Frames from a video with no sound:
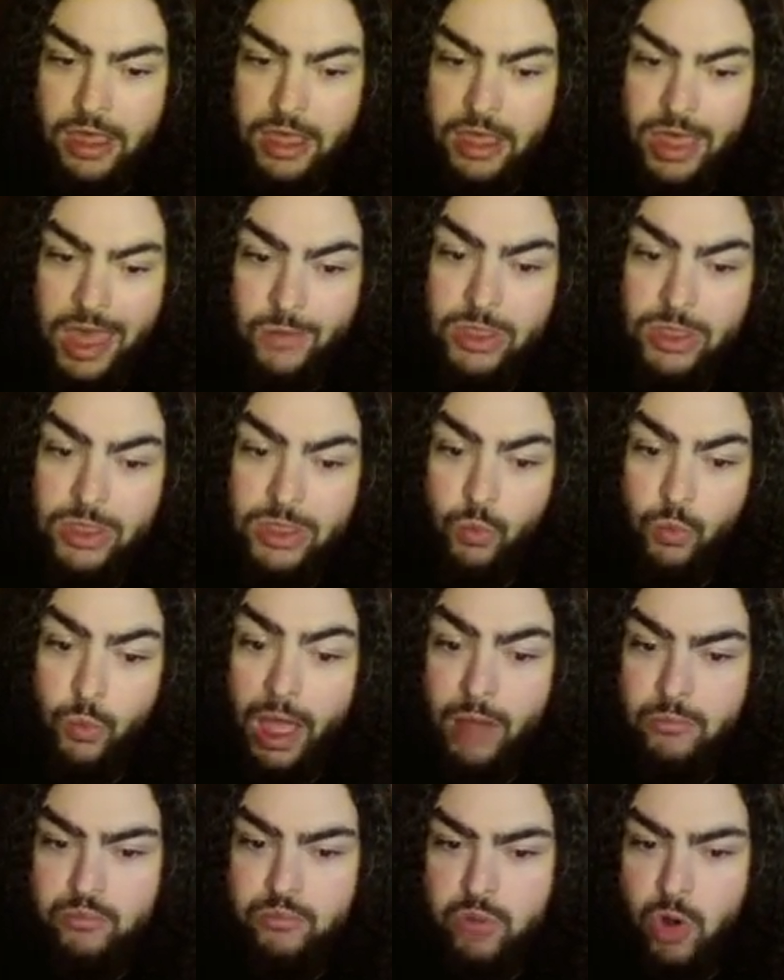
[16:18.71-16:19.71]
and when the
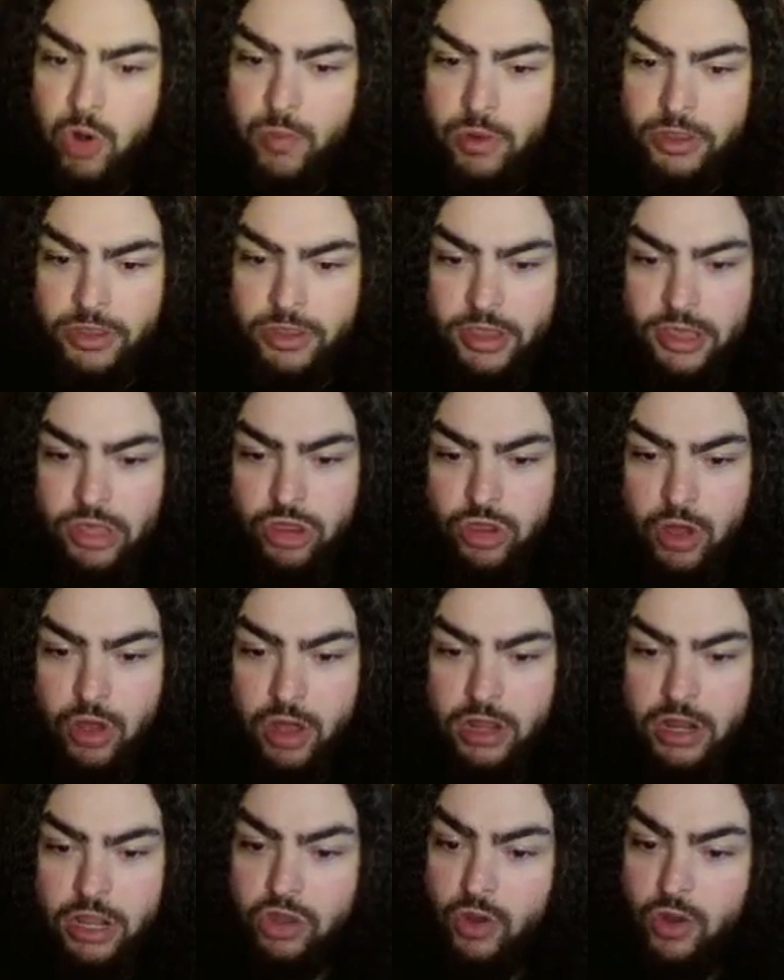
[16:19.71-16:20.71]
wild Pokemon just
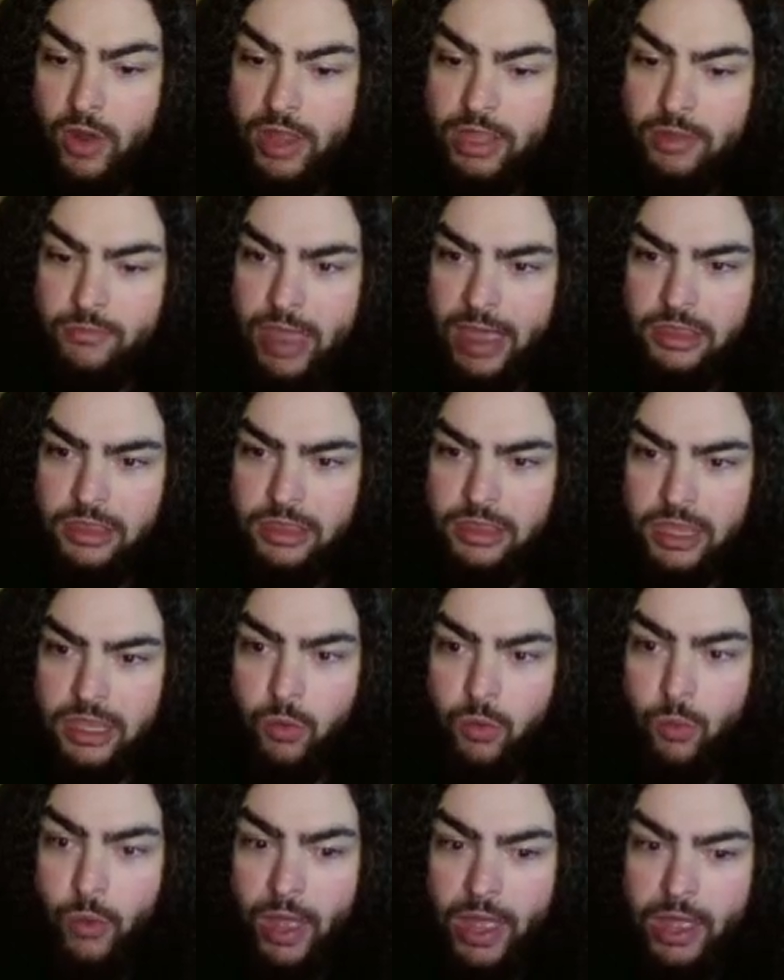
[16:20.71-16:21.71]
started Dynamaxing
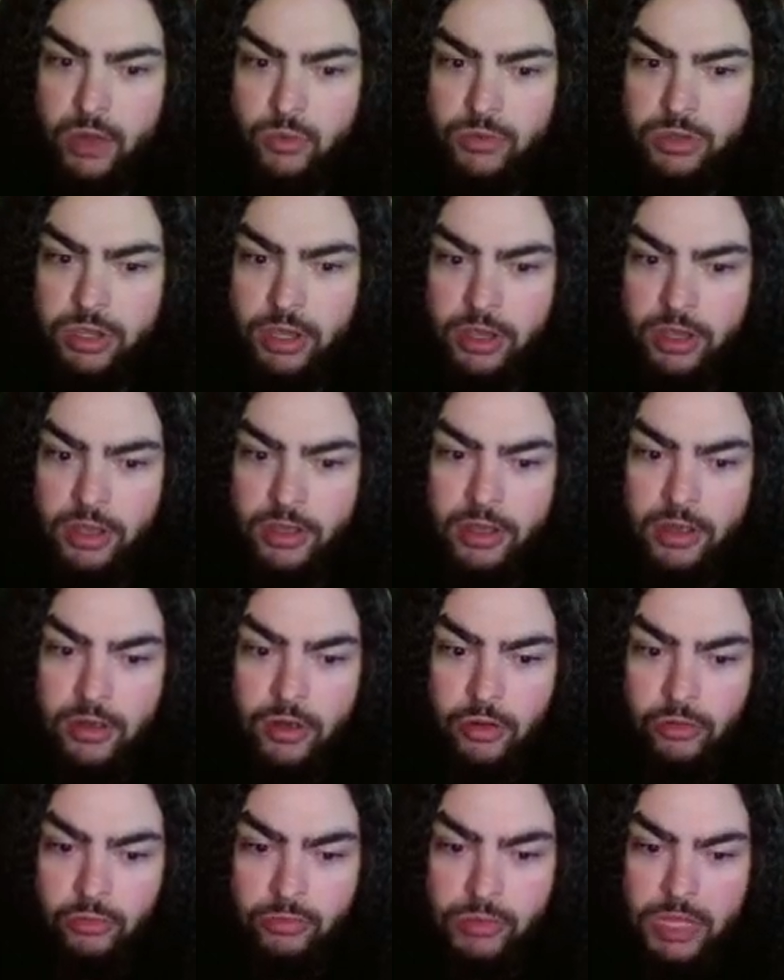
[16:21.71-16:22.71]
around
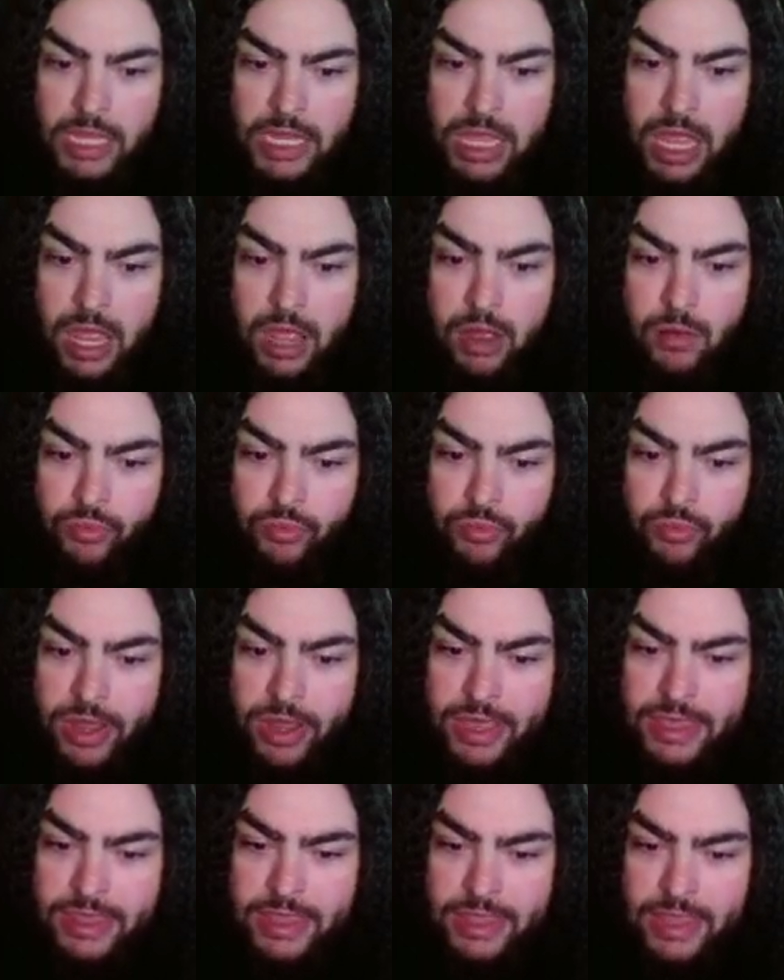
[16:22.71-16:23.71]
me,
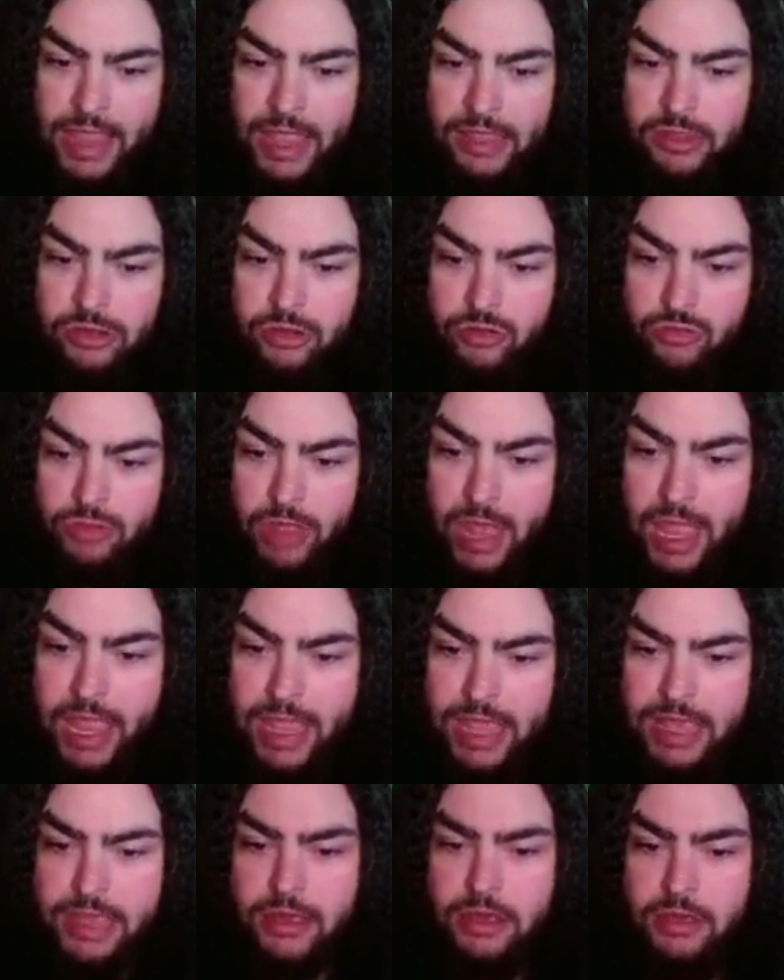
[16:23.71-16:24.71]
blazing as you
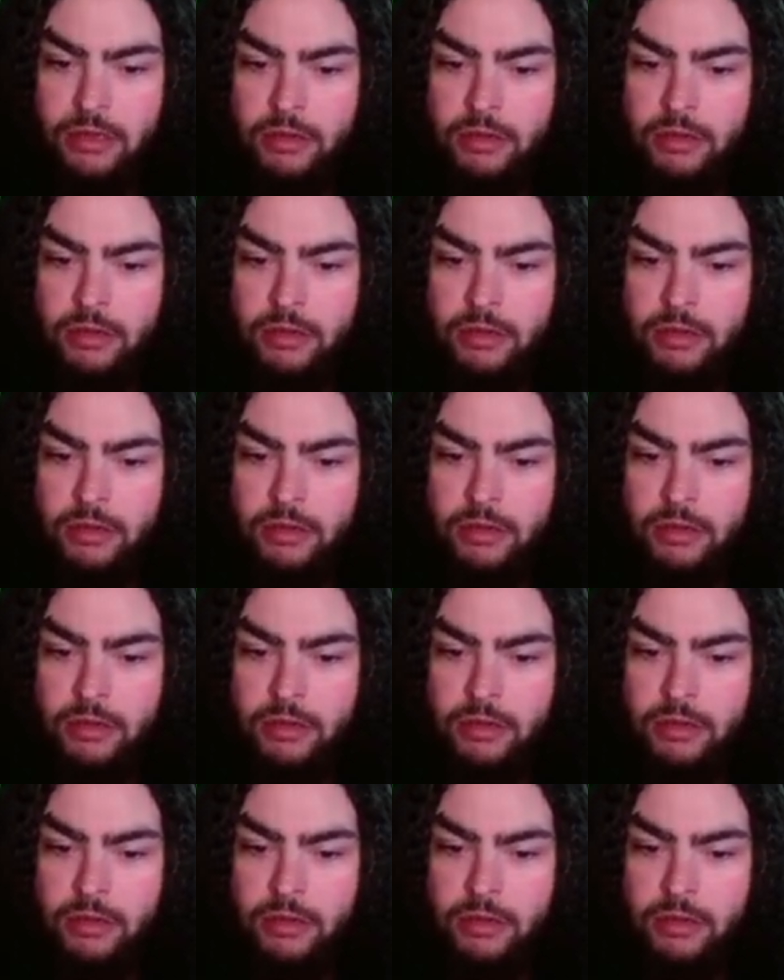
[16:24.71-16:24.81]
like.